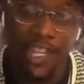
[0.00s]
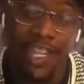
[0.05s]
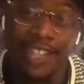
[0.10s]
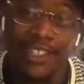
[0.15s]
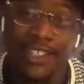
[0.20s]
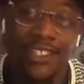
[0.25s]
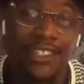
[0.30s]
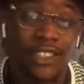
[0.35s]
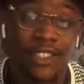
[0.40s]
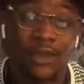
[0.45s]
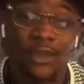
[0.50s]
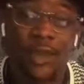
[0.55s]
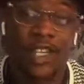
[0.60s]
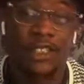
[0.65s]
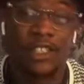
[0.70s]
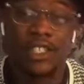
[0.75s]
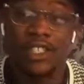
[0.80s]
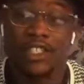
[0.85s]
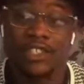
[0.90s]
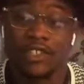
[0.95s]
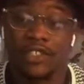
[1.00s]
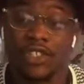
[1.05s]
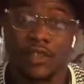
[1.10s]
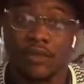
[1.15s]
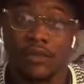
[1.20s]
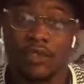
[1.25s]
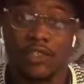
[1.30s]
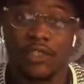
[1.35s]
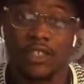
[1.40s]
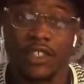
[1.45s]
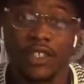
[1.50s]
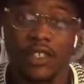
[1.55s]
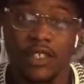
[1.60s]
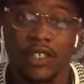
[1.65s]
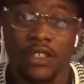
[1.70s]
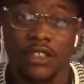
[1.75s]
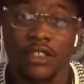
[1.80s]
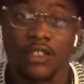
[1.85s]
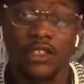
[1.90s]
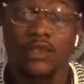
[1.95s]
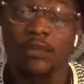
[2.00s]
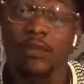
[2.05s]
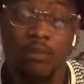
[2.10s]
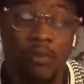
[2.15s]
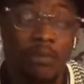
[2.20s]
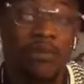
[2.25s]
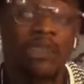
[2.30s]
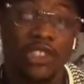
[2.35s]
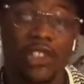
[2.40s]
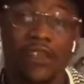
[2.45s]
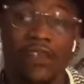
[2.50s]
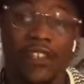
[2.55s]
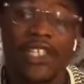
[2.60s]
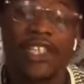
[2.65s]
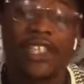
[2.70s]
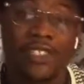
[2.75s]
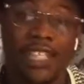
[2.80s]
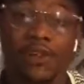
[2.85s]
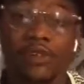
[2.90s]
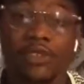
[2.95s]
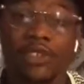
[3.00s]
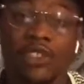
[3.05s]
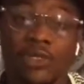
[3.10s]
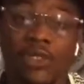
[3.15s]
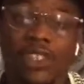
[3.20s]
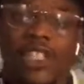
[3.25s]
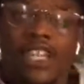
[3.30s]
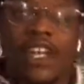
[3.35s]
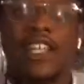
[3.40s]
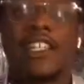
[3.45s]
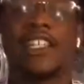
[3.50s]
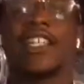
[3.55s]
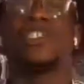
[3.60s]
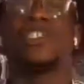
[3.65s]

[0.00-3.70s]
and that is why you didn't enjoy the music. Most of it has happened to me. There are